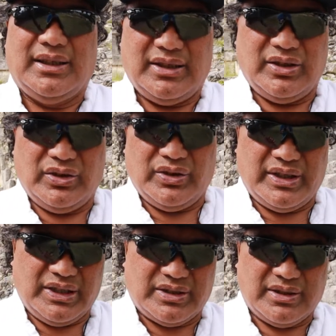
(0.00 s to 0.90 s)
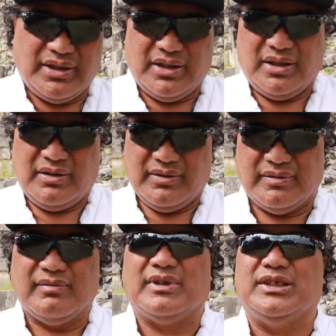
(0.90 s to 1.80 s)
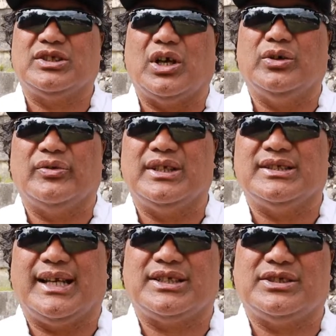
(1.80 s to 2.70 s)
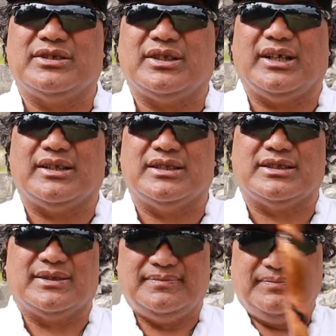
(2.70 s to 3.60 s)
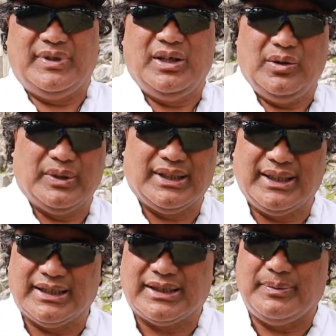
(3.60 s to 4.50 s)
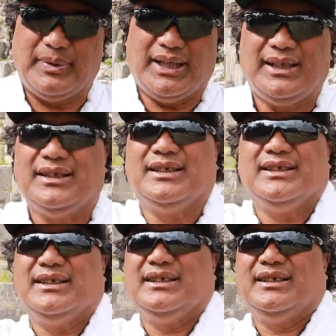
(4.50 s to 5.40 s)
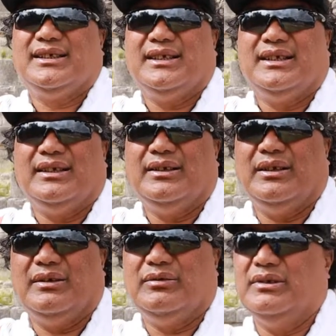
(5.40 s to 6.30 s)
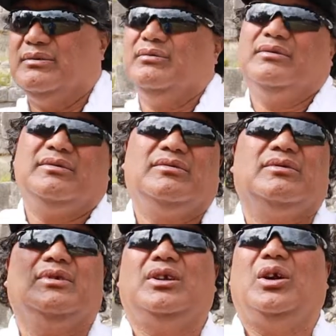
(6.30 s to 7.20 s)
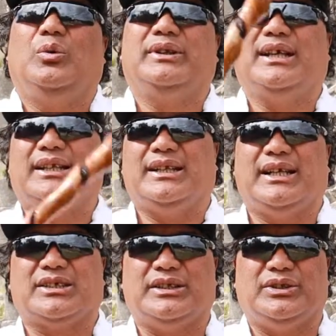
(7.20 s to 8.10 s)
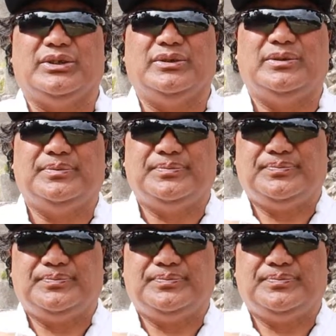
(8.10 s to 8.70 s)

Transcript: you learn these these these actions like this what they actually mean and and, and what they can actually do